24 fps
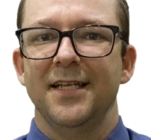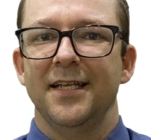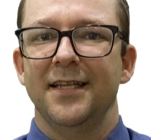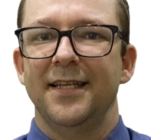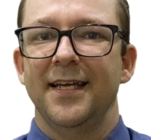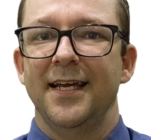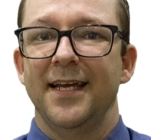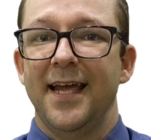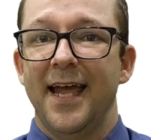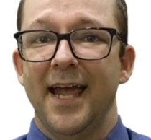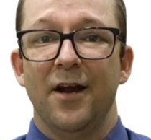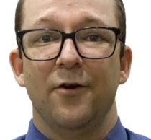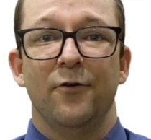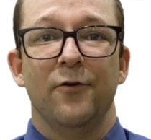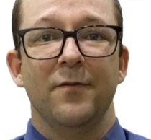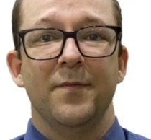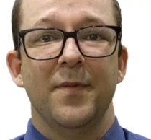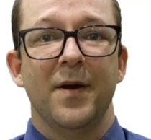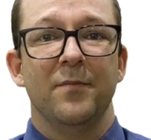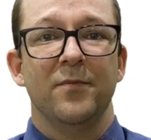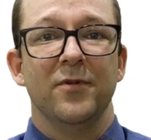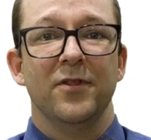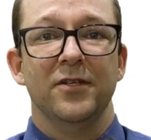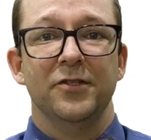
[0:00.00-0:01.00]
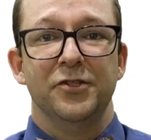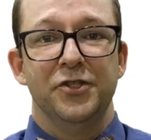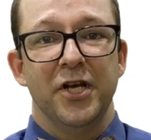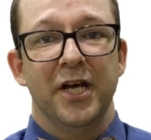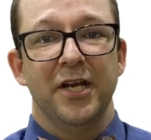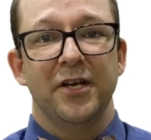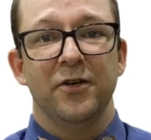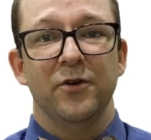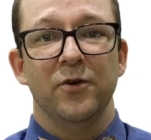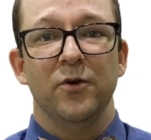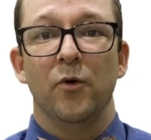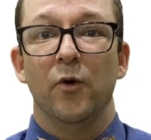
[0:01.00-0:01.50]
that they can't remember the
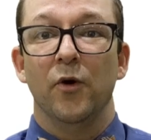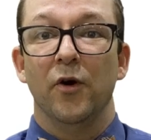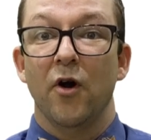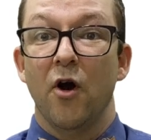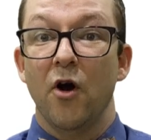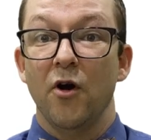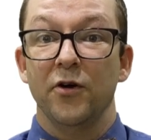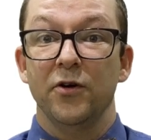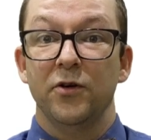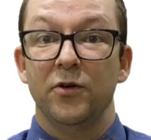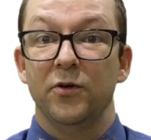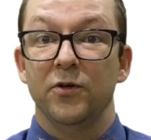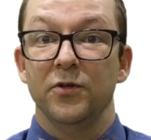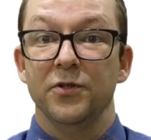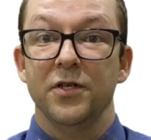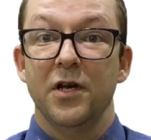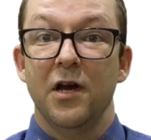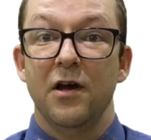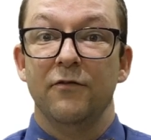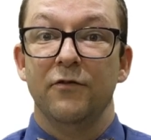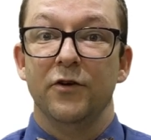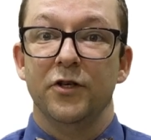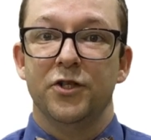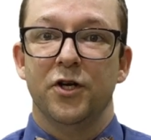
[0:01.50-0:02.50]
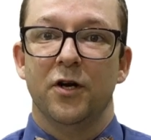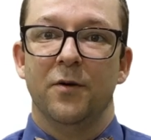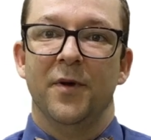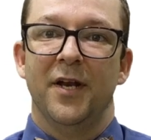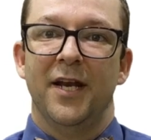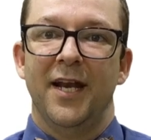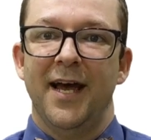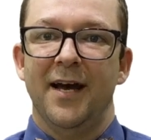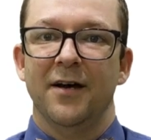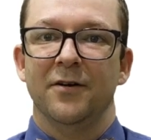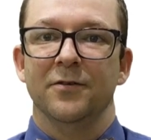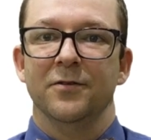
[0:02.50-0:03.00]
gender or articles for
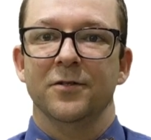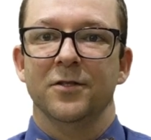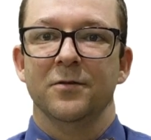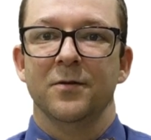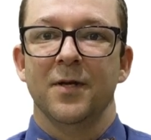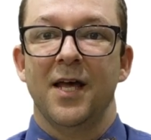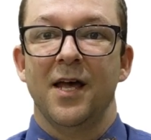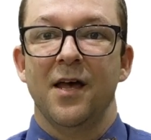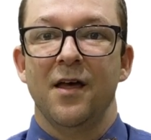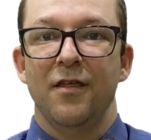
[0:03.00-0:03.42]
German nouns.